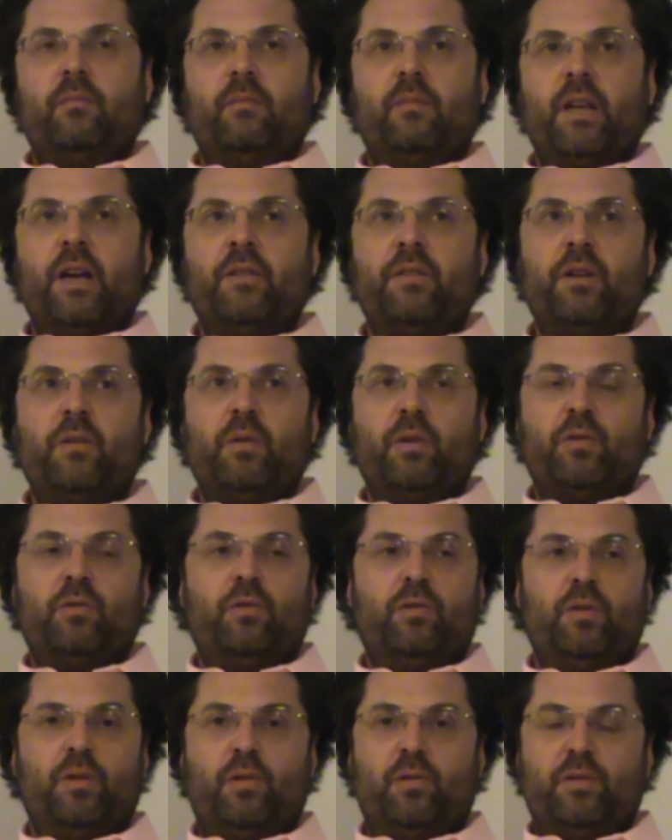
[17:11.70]
everyone
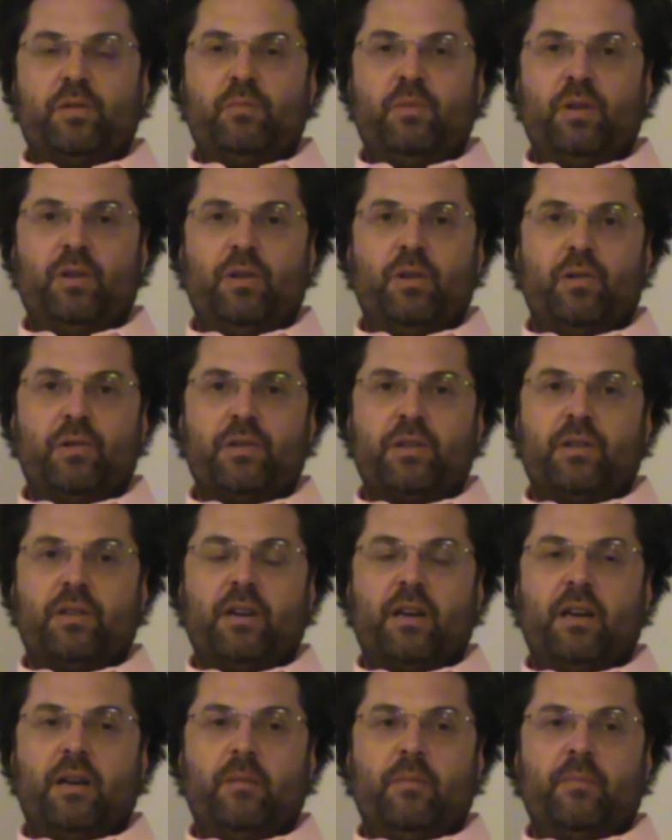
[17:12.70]
who knows me knows that
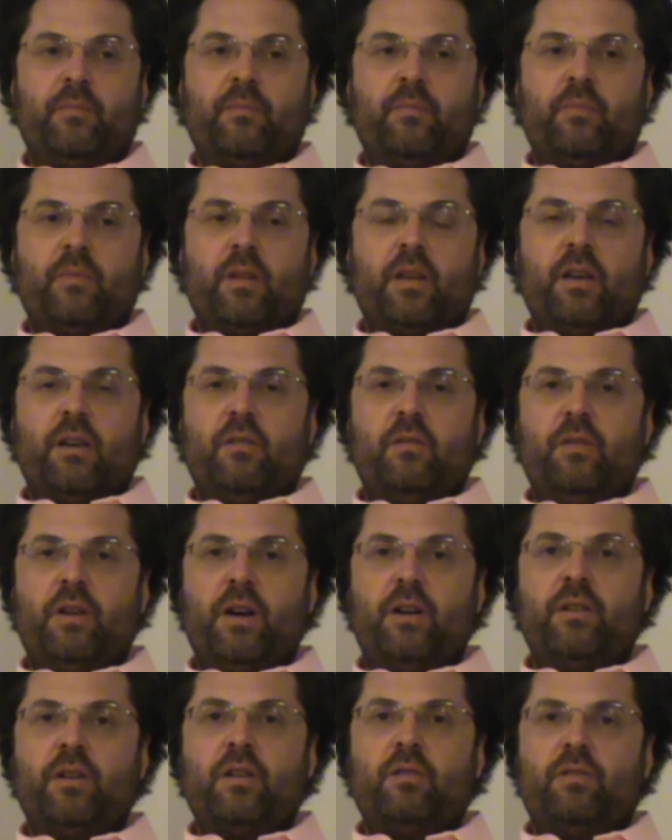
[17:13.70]
I am
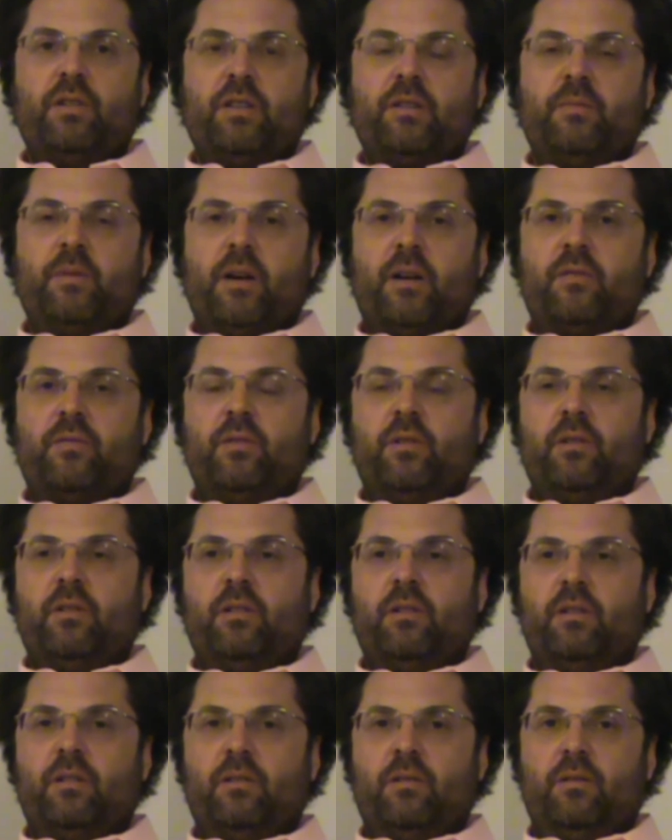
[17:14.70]
very
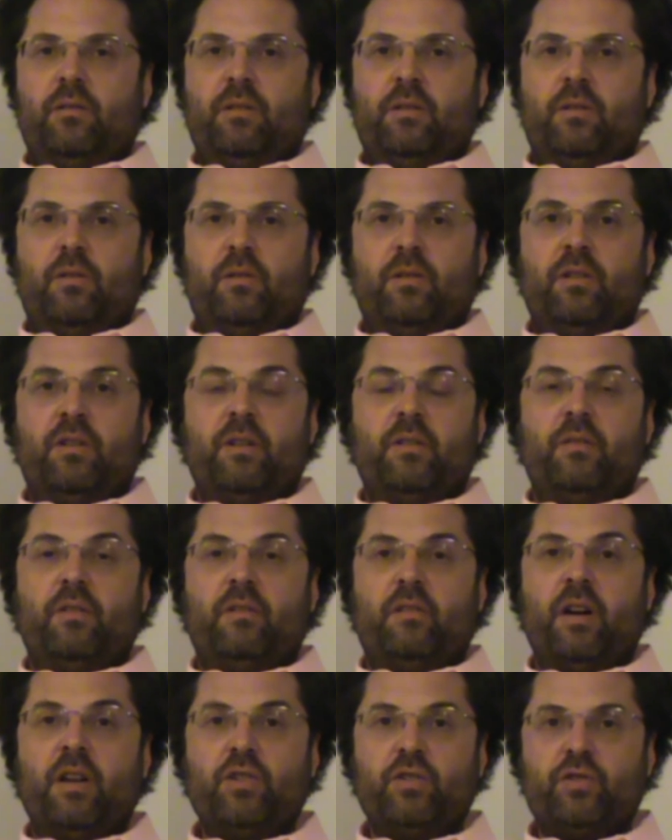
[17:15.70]
respectful,
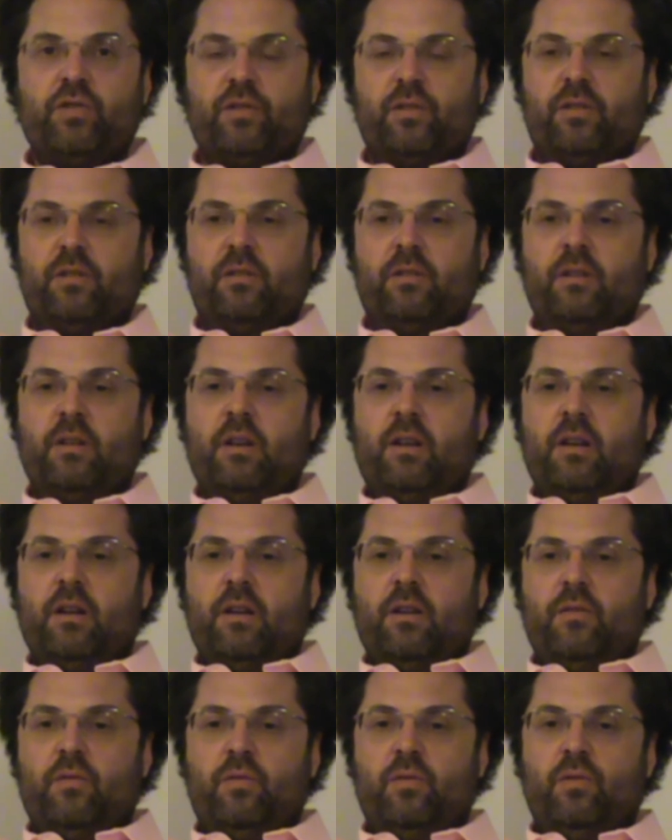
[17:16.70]
reverential
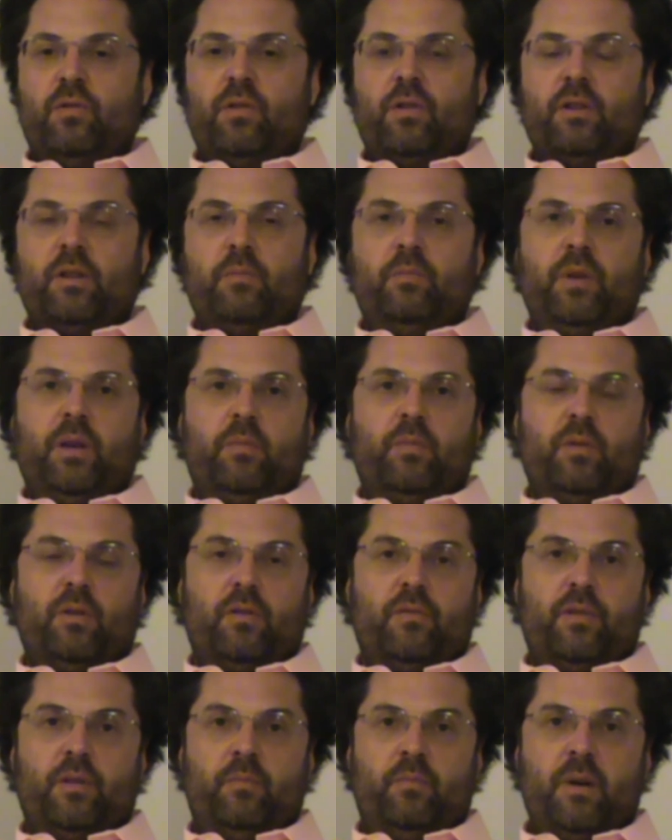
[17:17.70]
for the people
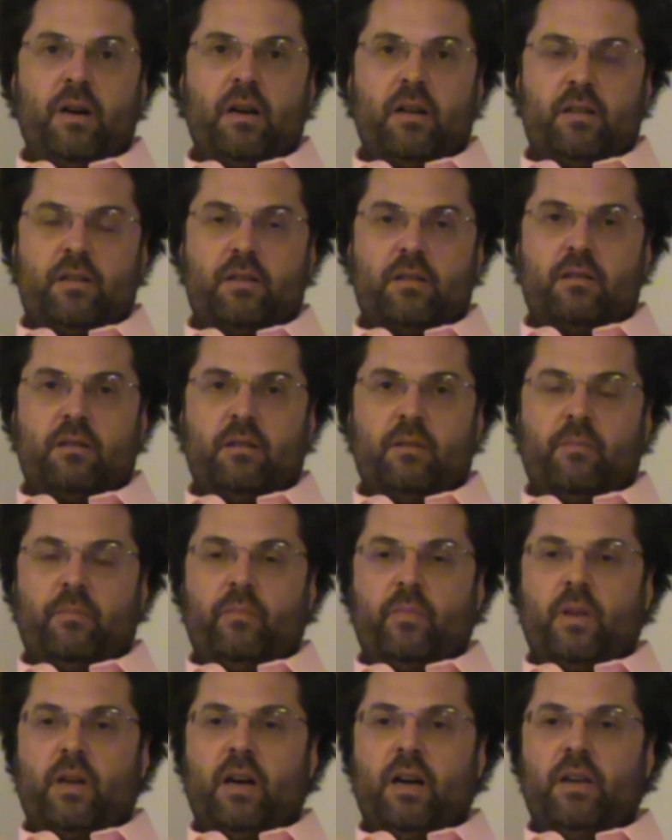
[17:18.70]
of the past.
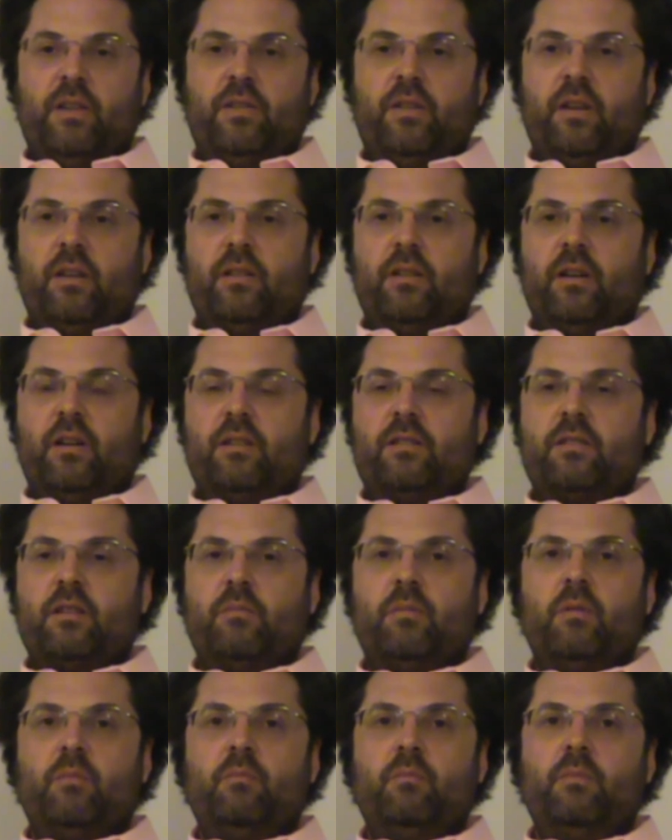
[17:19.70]
I think that some
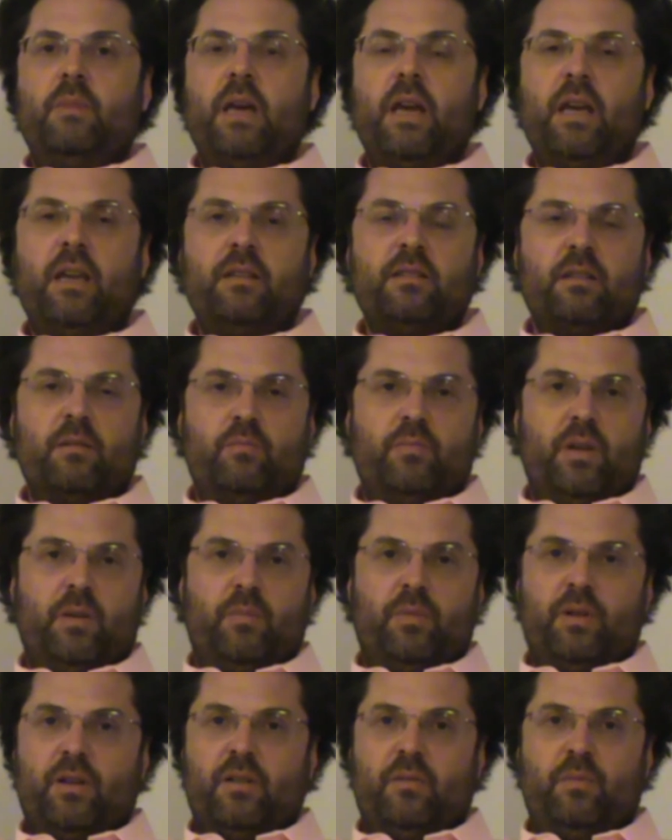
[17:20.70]
amazing
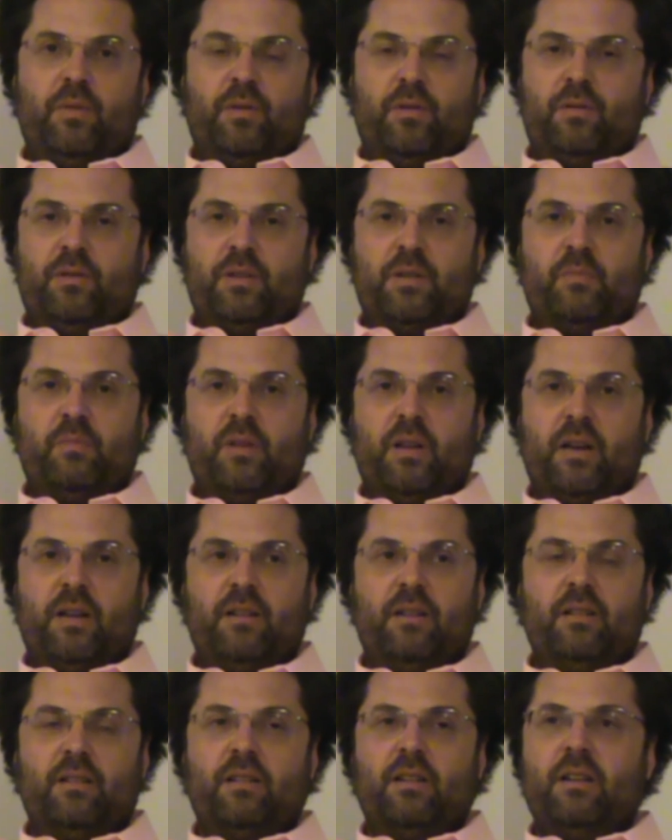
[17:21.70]
people have been on this
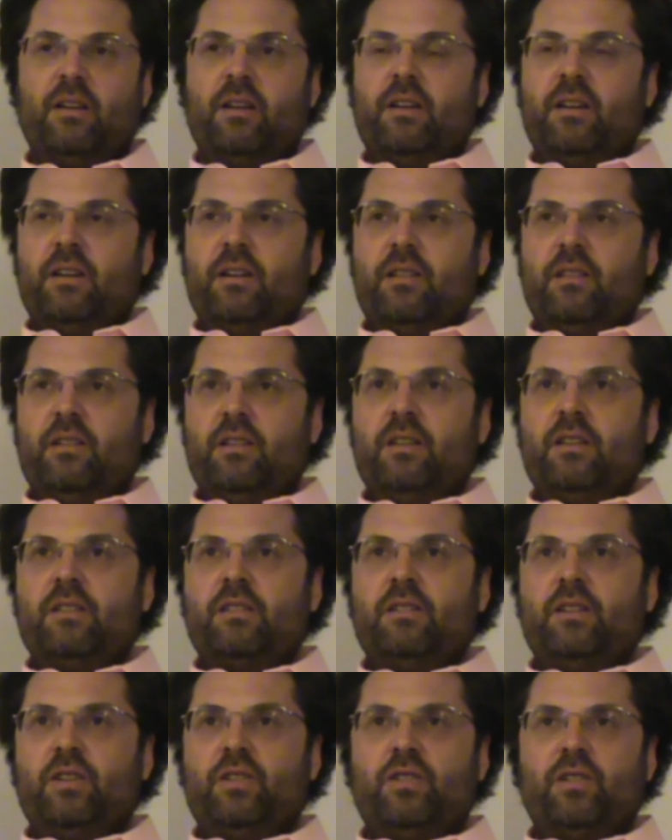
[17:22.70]
planet. These
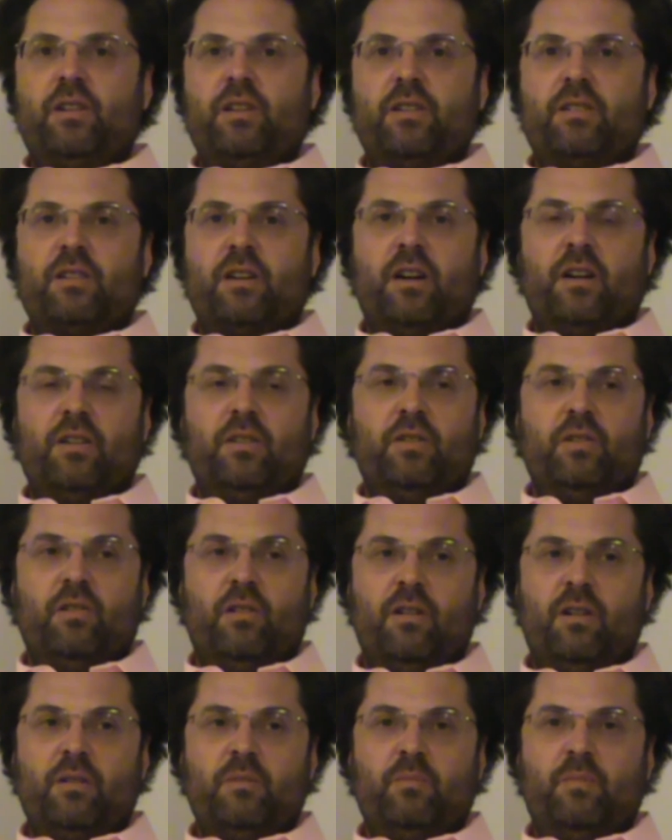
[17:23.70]
teachings are
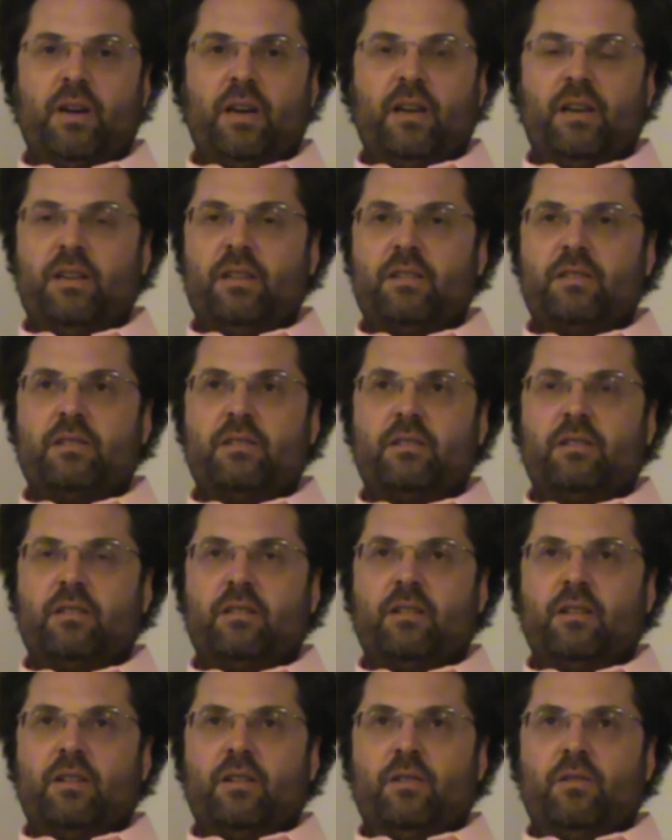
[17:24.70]
not based
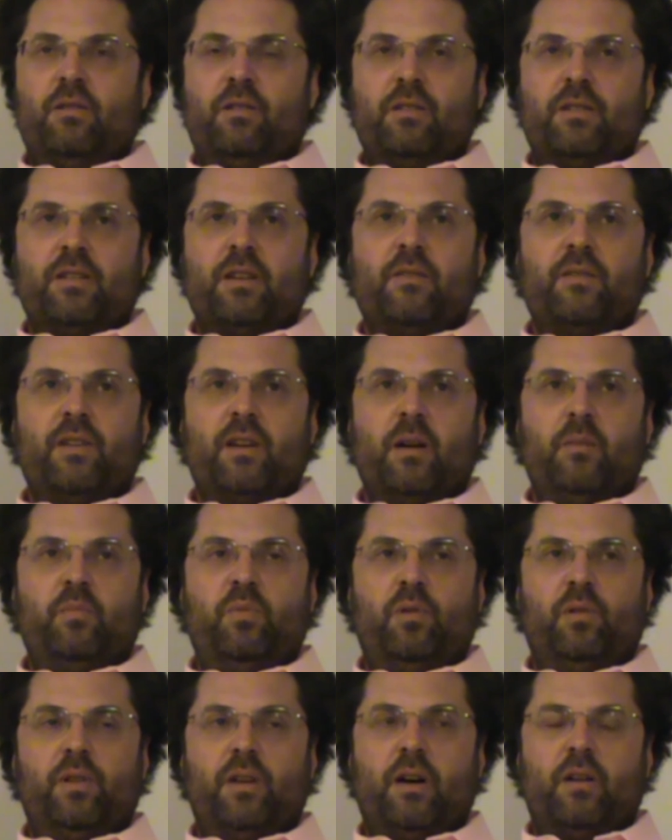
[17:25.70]
on something I
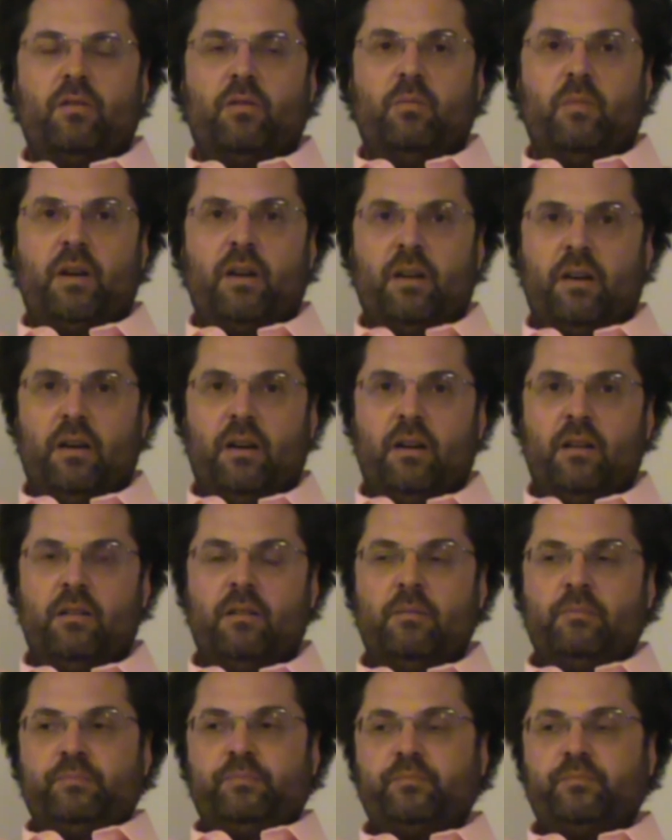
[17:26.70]
pulled out of my head.